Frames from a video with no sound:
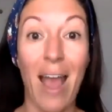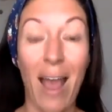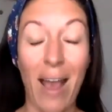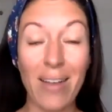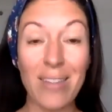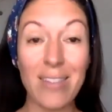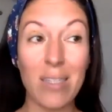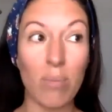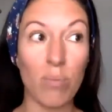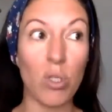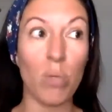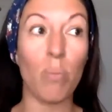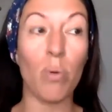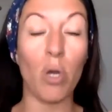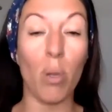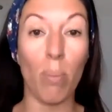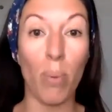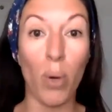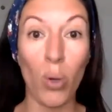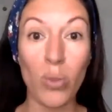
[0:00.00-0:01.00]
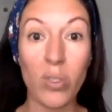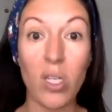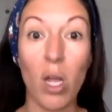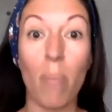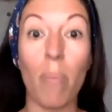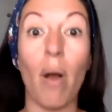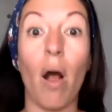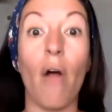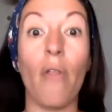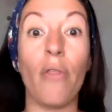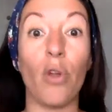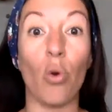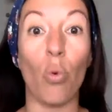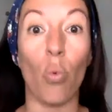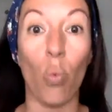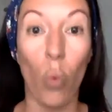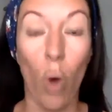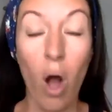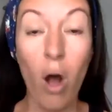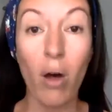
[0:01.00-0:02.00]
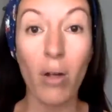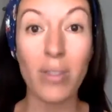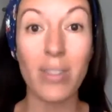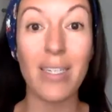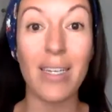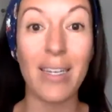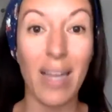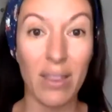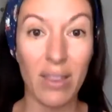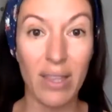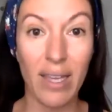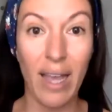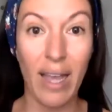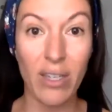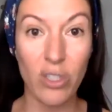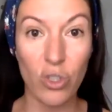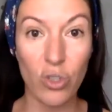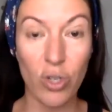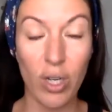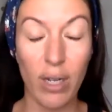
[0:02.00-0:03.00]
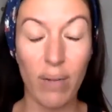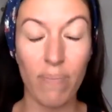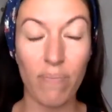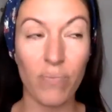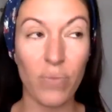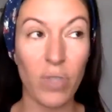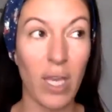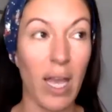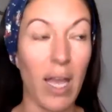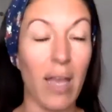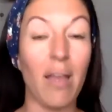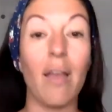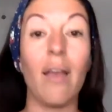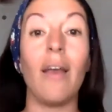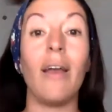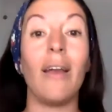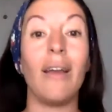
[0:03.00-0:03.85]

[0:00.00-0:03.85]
ask them to put a post up on their wall to get the entry. Okay.